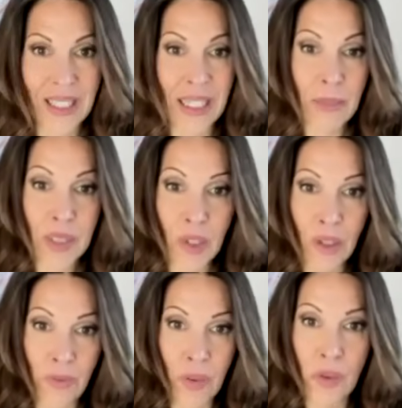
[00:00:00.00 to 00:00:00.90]
And I'm
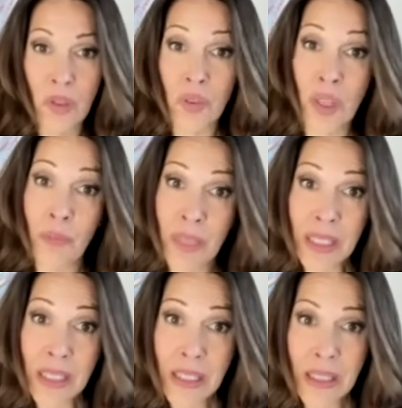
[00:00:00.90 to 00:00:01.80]
sorry for those of you that
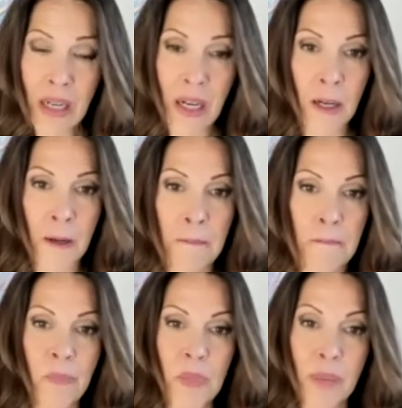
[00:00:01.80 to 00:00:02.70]
missed,
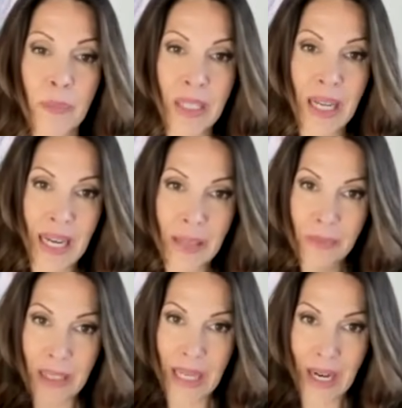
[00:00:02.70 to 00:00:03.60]
but
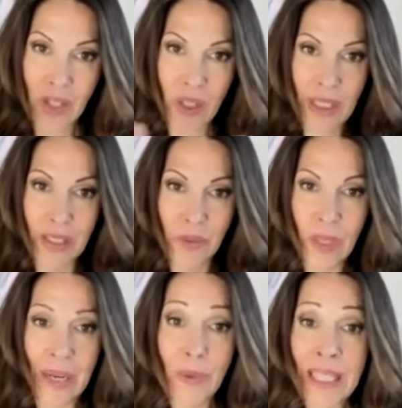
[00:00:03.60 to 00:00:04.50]
I'm actually
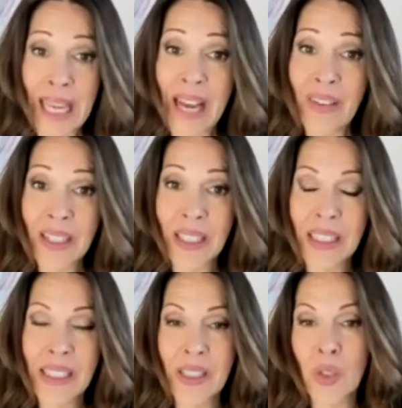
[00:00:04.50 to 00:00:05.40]
really having to
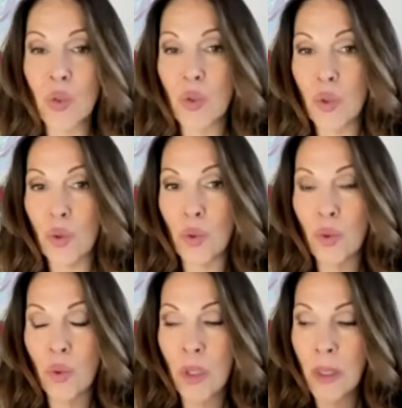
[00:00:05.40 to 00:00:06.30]
listen
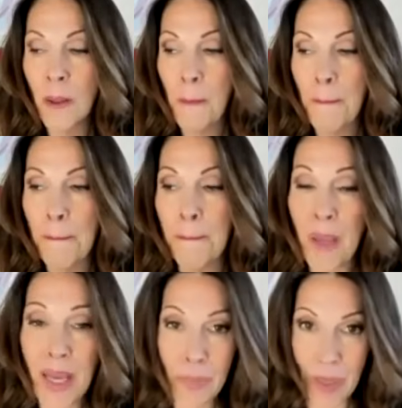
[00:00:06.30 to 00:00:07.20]
to
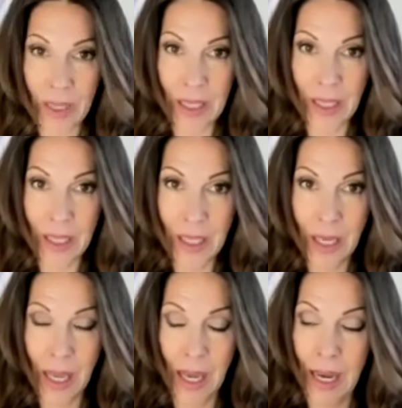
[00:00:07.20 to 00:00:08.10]
my body,
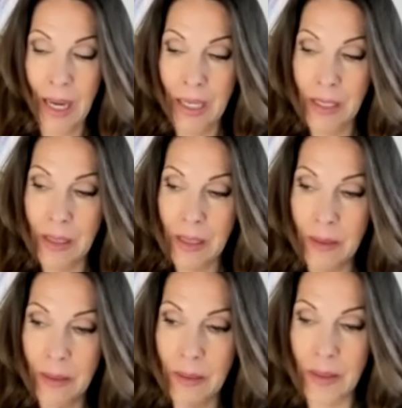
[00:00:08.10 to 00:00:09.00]
and
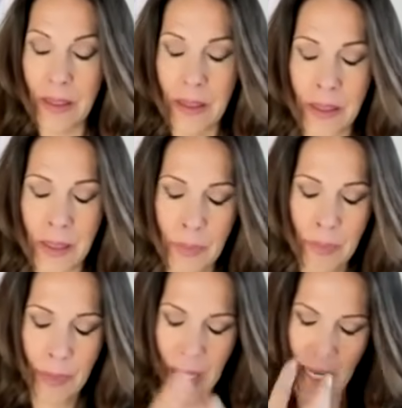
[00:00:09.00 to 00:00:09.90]
as
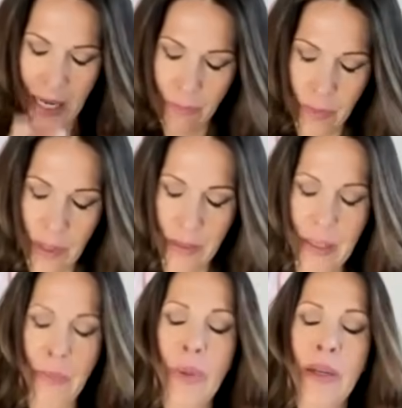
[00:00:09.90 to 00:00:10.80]
I'm
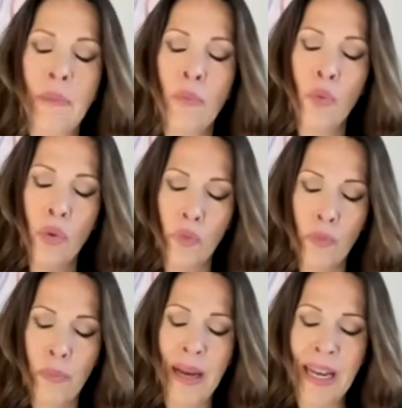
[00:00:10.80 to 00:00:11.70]
embodying more of
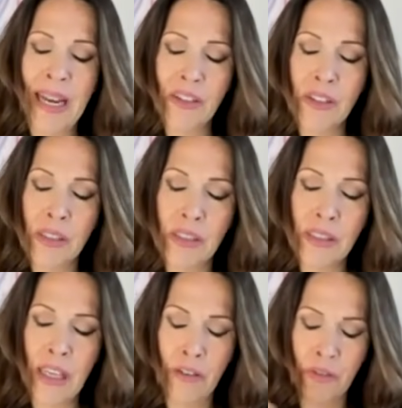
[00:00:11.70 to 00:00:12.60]
my higher
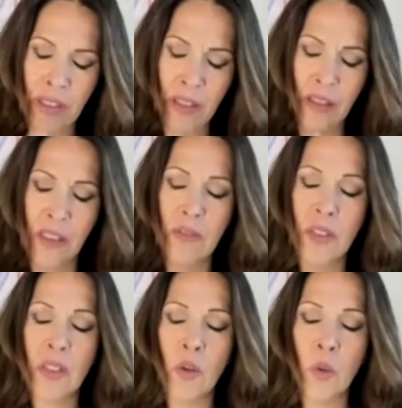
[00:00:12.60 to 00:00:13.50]
self into this
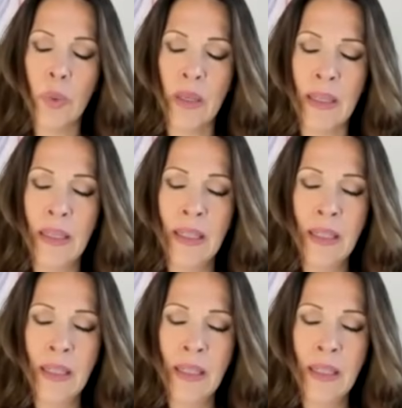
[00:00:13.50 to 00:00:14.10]
physical body,